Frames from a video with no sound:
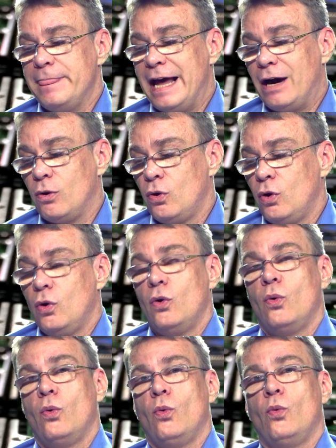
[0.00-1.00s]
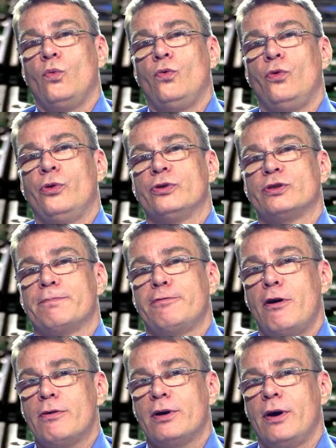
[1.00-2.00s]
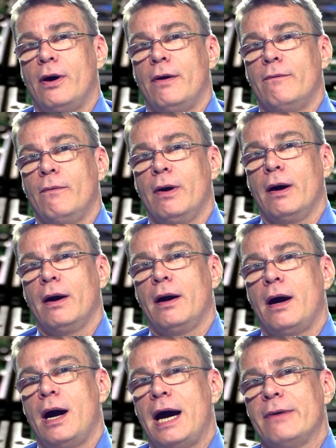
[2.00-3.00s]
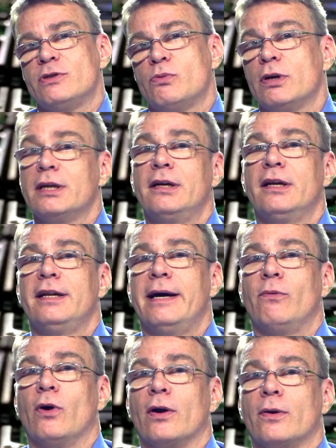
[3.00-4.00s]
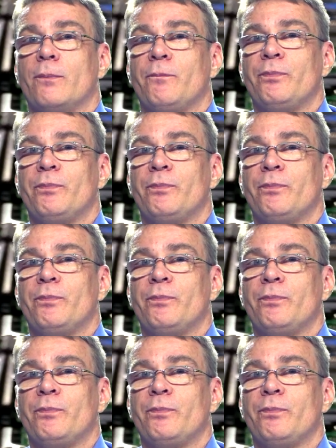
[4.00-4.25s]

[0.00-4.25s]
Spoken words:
Now, there's a protocol where I was working on a network.